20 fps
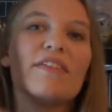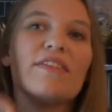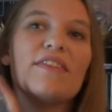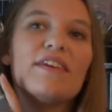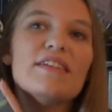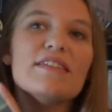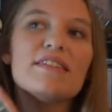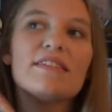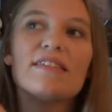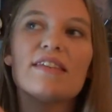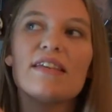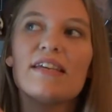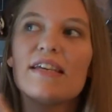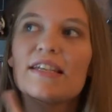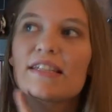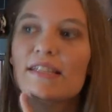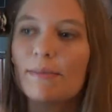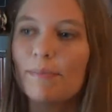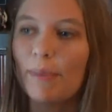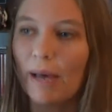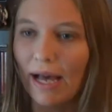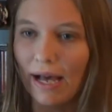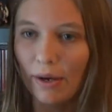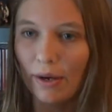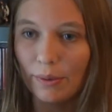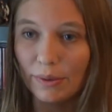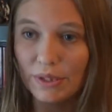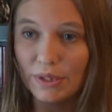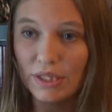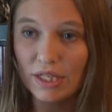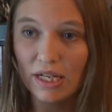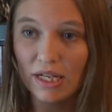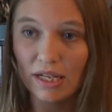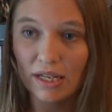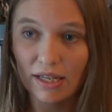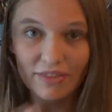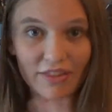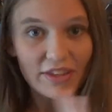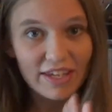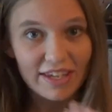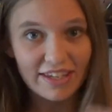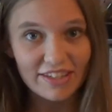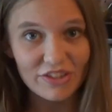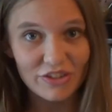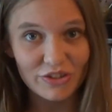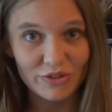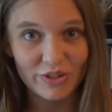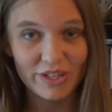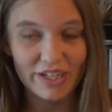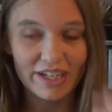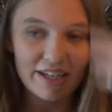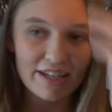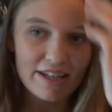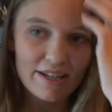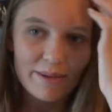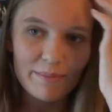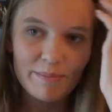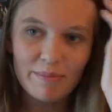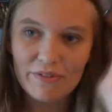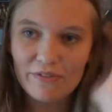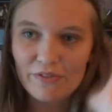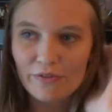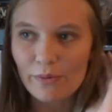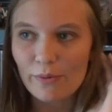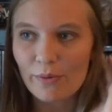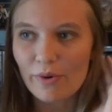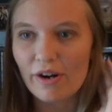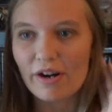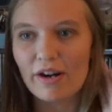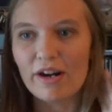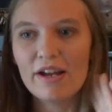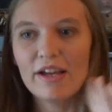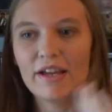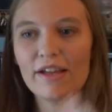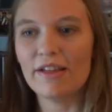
This is about the history before